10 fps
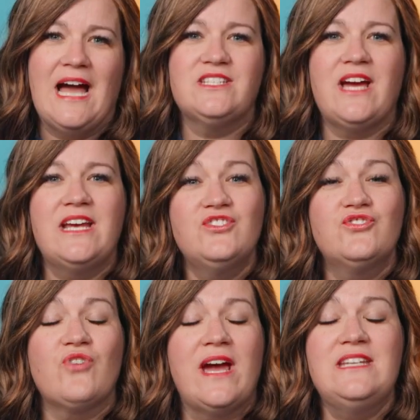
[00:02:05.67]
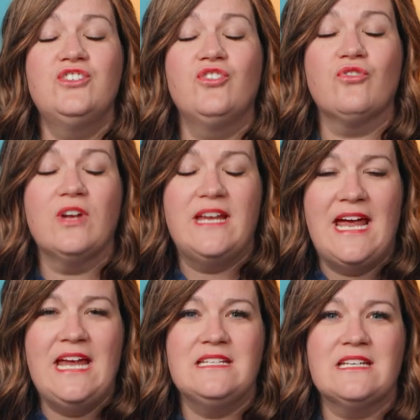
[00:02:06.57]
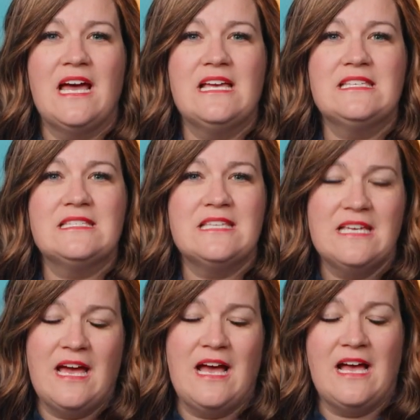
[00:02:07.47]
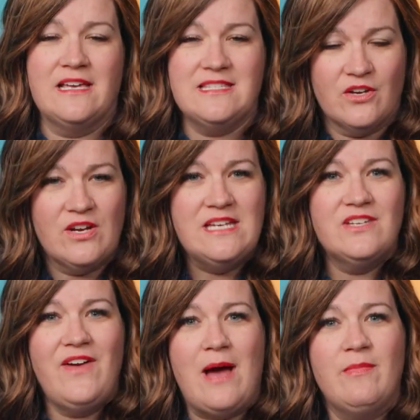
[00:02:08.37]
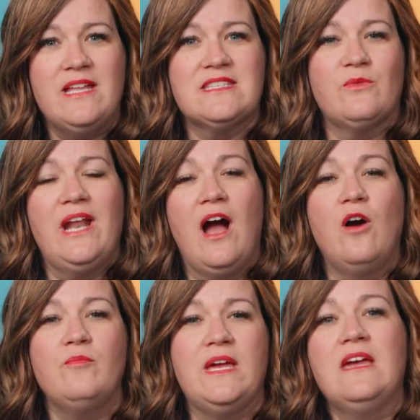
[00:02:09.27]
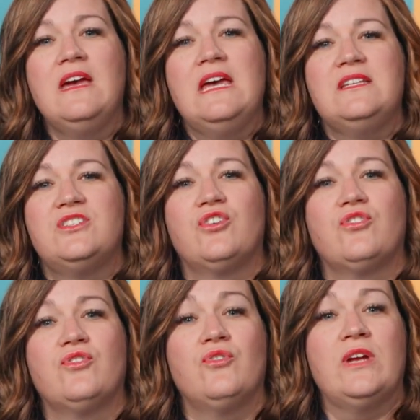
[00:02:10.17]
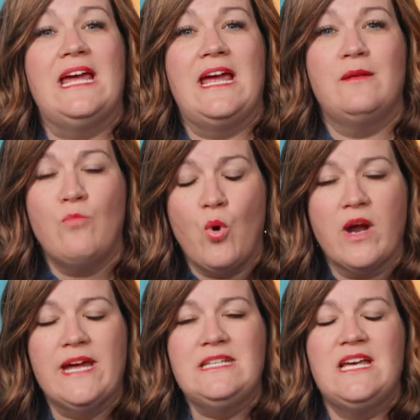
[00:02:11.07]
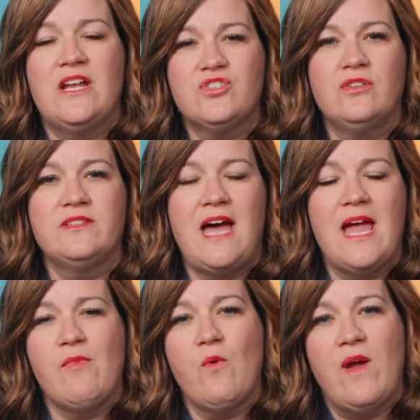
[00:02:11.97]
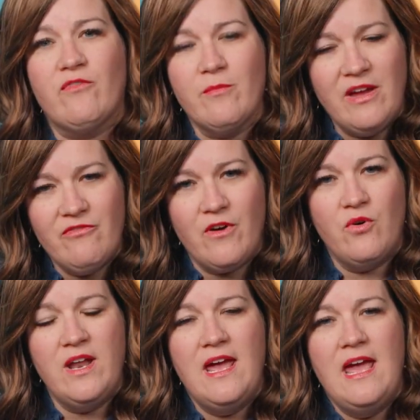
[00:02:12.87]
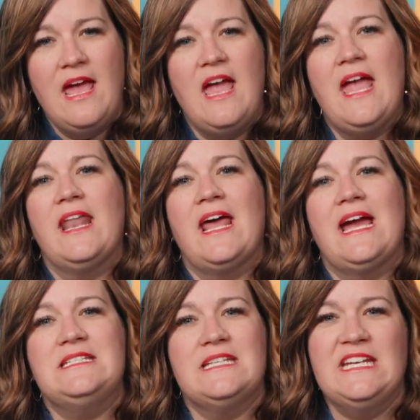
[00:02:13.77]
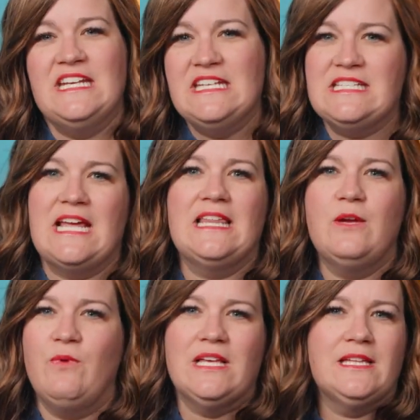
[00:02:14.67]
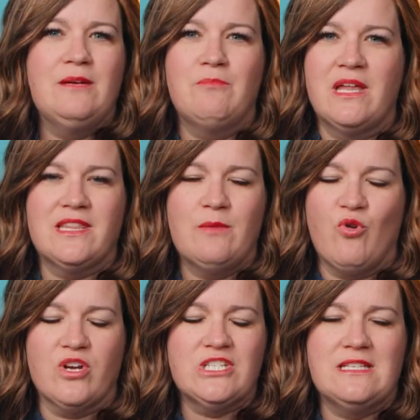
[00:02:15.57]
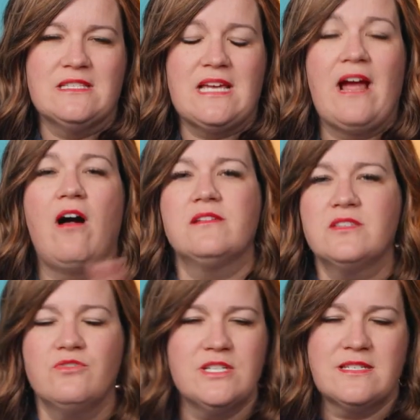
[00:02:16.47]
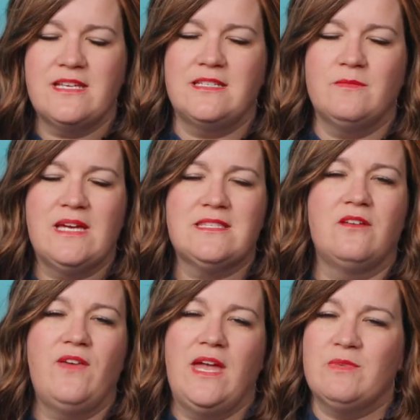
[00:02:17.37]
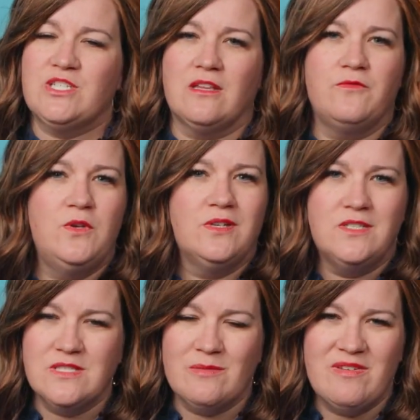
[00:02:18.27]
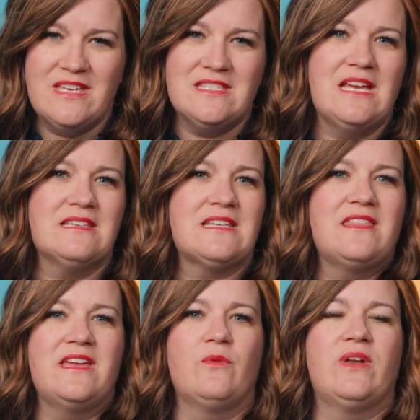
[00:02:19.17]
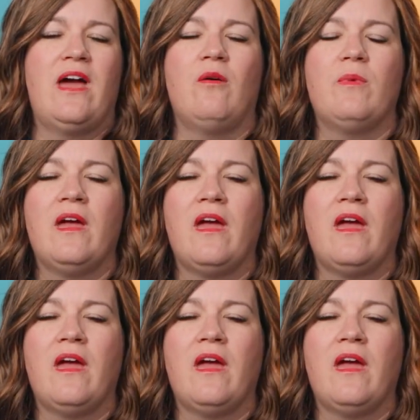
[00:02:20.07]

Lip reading: I tried to create a series of habits that would help me to create more intentional time away from my phone, and I did it in daily, weekly, monthly portions. I also just said to myself, hey, Michelle, if you can do some of these things, I think it would help.